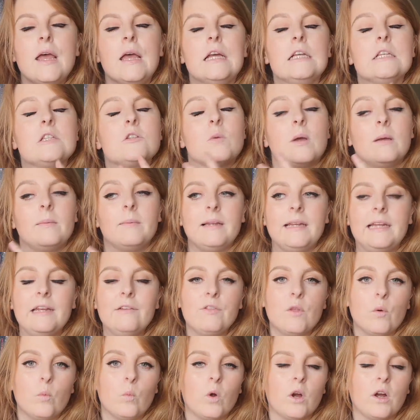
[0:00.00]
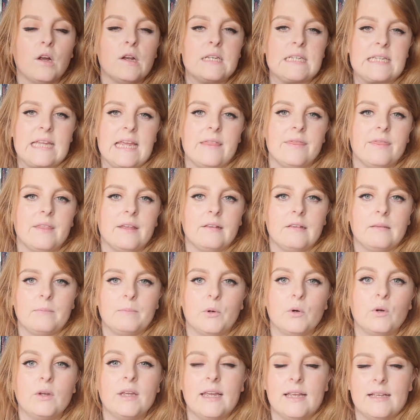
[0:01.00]
So I believe the world in this
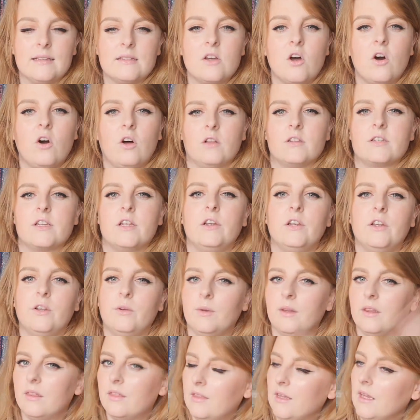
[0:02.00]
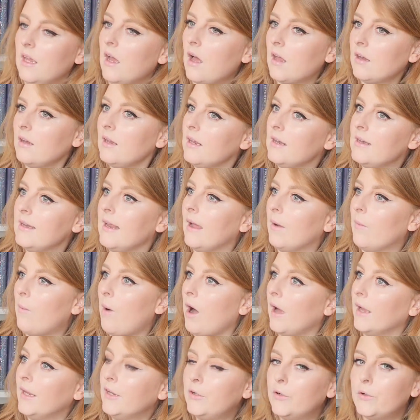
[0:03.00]
book is called Lunatheon. Now
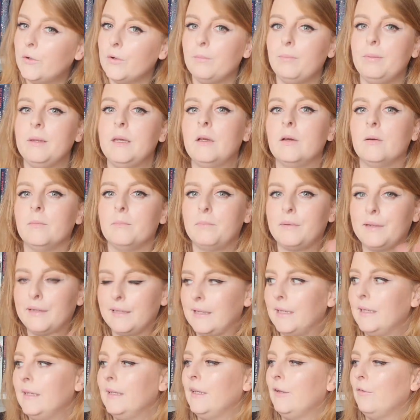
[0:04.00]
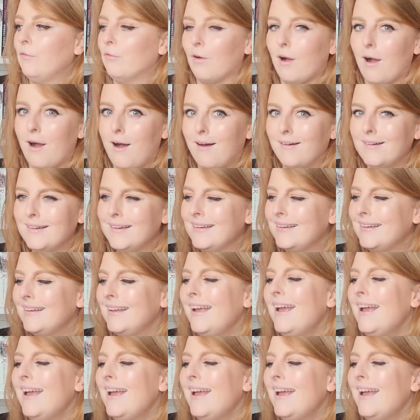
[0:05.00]
I could be completely wrong.